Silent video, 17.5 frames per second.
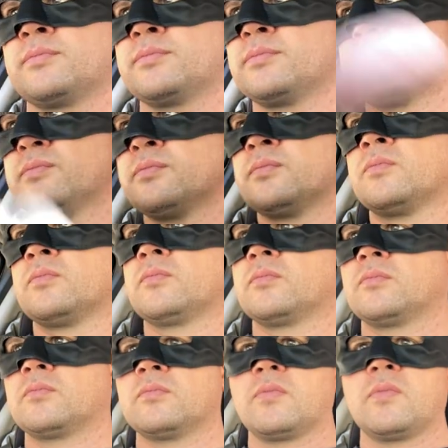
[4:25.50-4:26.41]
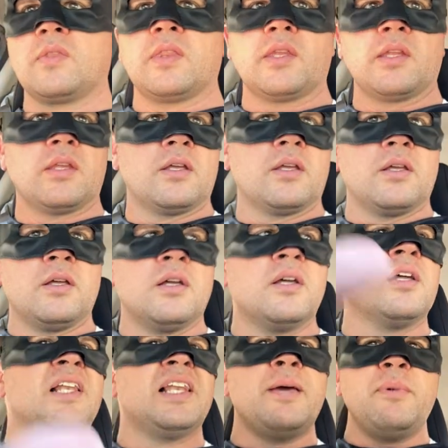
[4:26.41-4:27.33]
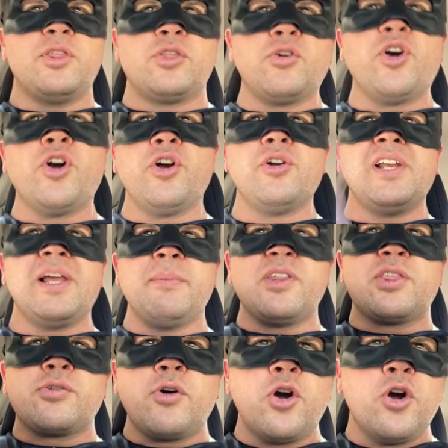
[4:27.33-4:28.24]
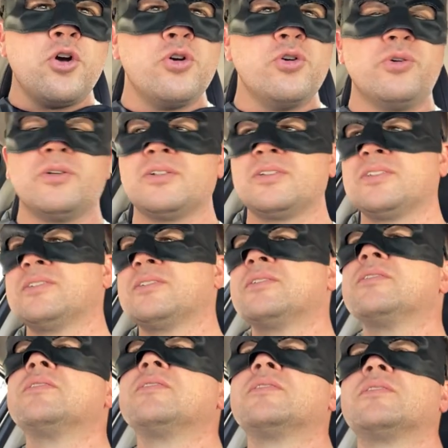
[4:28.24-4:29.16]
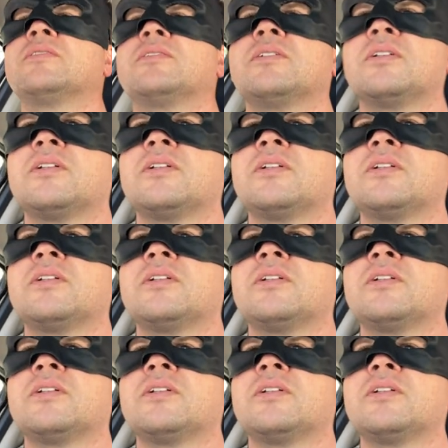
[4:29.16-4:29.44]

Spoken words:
to the office is generally private travel, then you can only claim a